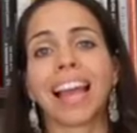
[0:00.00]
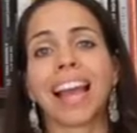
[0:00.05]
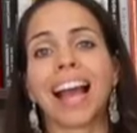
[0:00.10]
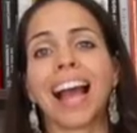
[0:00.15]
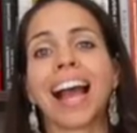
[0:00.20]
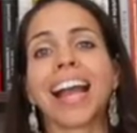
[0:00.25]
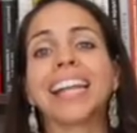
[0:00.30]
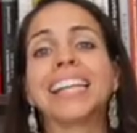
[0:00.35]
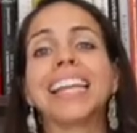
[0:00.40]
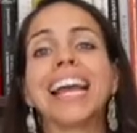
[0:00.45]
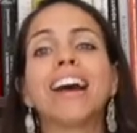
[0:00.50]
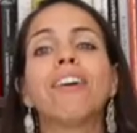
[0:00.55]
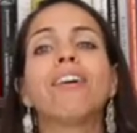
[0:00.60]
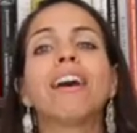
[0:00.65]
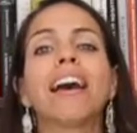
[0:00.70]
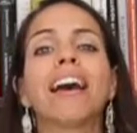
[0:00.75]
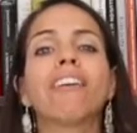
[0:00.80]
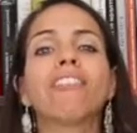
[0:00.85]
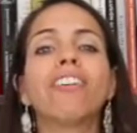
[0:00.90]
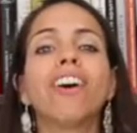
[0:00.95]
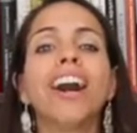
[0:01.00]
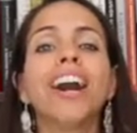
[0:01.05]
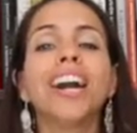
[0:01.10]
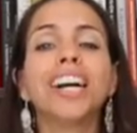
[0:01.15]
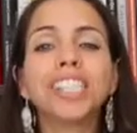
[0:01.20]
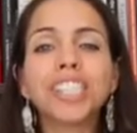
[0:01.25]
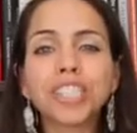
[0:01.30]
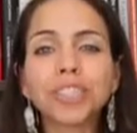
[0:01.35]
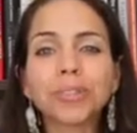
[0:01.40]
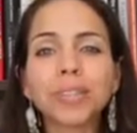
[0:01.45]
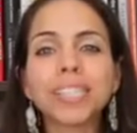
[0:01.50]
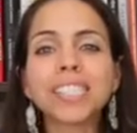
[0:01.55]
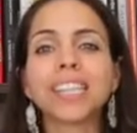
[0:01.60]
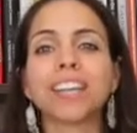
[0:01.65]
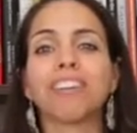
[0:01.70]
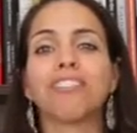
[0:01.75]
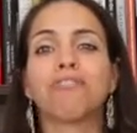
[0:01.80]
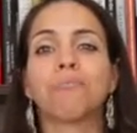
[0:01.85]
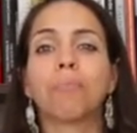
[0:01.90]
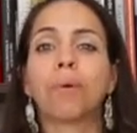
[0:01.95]
I now have hundreds
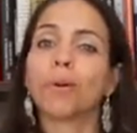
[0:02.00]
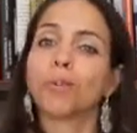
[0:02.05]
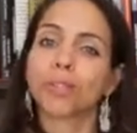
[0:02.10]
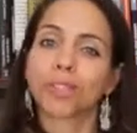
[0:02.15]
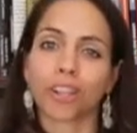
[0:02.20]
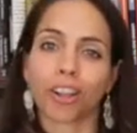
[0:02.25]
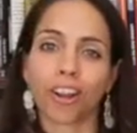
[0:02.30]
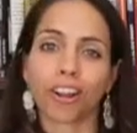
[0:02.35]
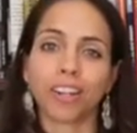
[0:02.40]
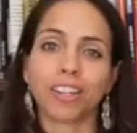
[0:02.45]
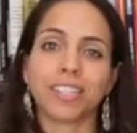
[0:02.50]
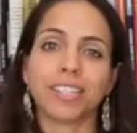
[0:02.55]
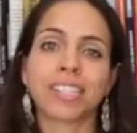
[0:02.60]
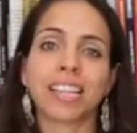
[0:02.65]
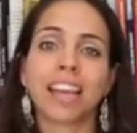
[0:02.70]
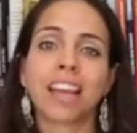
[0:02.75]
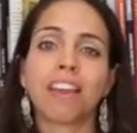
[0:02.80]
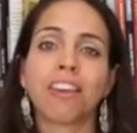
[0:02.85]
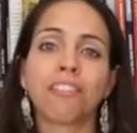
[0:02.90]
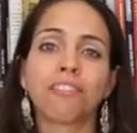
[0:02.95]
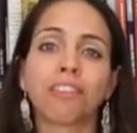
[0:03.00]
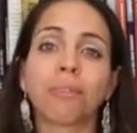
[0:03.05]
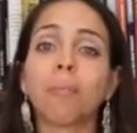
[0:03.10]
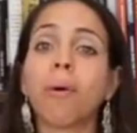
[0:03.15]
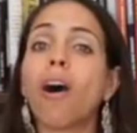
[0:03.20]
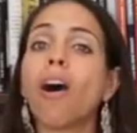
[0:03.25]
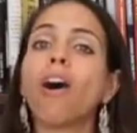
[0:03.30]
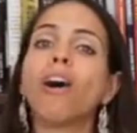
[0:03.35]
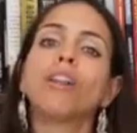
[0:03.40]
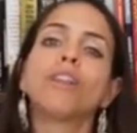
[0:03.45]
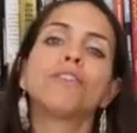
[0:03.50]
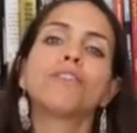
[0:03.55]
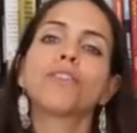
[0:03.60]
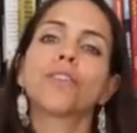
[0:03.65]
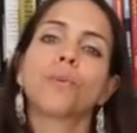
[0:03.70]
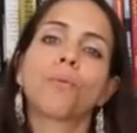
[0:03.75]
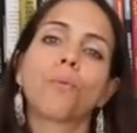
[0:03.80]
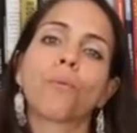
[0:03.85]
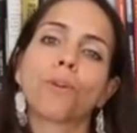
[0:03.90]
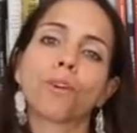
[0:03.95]
of postcards from all over
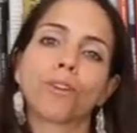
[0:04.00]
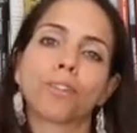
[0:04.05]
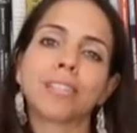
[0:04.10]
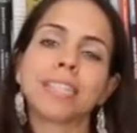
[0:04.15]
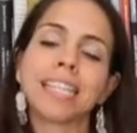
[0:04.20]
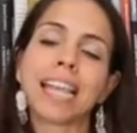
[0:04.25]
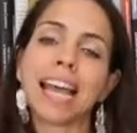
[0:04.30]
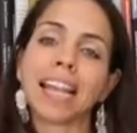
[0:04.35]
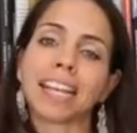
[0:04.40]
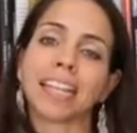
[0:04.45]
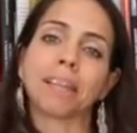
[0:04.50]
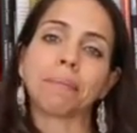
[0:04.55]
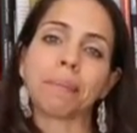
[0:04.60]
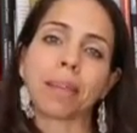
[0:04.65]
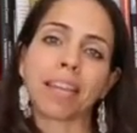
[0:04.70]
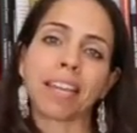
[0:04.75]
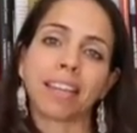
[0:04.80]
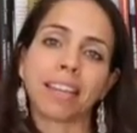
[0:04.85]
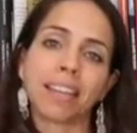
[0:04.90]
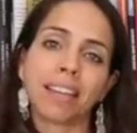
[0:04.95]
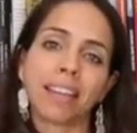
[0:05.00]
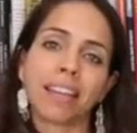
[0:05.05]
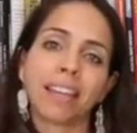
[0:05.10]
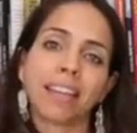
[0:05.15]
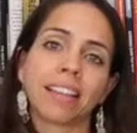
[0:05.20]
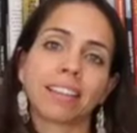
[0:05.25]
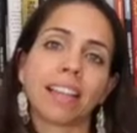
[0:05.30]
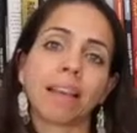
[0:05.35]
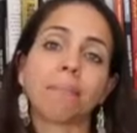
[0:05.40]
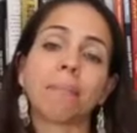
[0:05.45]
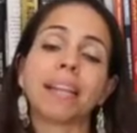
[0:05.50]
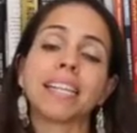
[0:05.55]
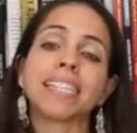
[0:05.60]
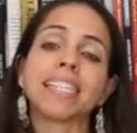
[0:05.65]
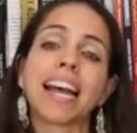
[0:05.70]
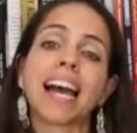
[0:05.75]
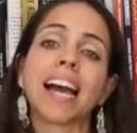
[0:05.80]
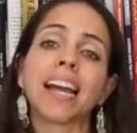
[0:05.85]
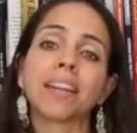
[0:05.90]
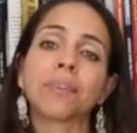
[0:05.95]
the world telling me that my
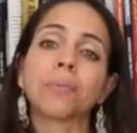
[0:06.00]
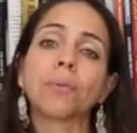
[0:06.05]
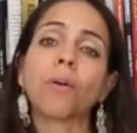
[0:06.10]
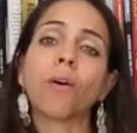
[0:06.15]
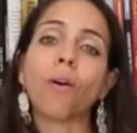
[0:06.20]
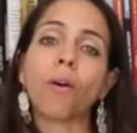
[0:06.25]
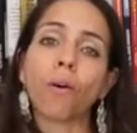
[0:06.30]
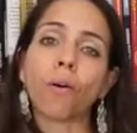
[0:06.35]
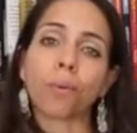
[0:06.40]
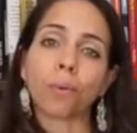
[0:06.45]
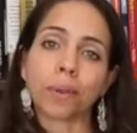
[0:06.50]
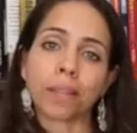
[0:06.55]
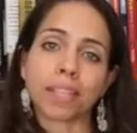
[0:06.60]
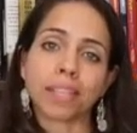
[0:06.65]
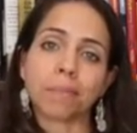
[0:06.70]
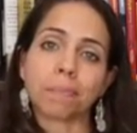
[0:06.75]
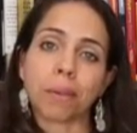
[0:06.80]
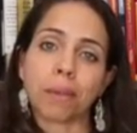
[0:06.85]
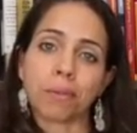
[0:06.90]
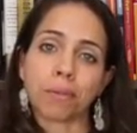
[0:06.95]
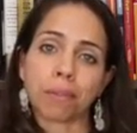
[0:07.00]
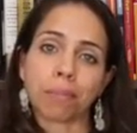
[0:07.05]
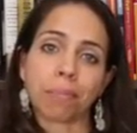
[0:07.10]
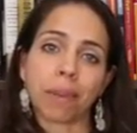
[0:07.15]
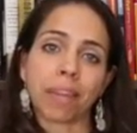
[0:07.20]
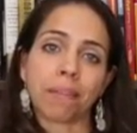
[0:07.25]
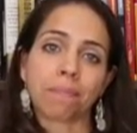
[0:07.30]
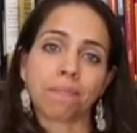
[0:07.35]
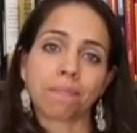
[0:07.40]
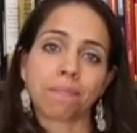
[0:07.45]
dad will always be with me.